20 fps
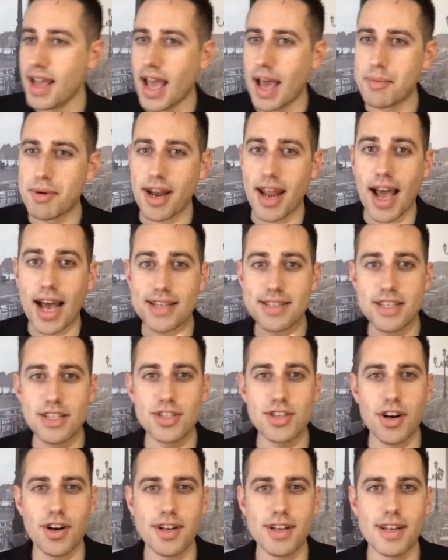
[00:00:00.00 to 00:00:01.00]
But as he
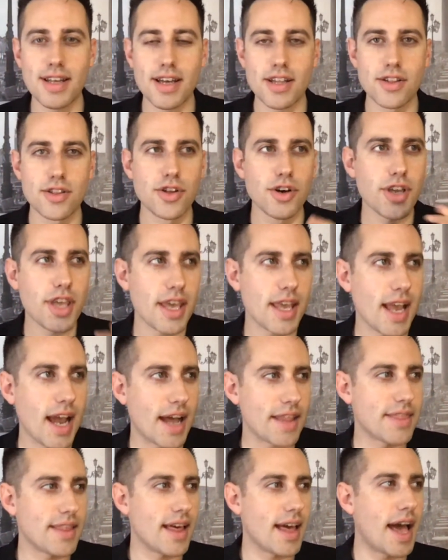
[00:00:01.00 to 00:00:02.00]
started looking
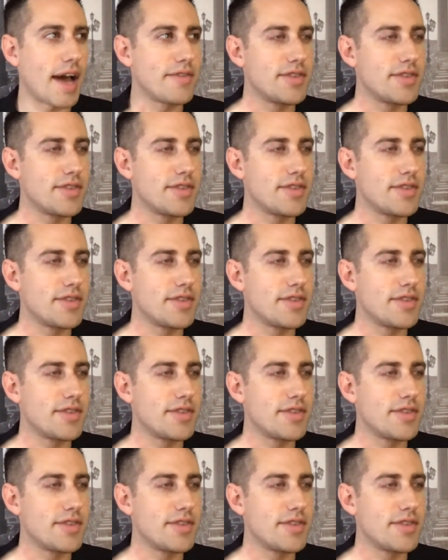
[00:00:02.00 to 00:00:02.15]
at the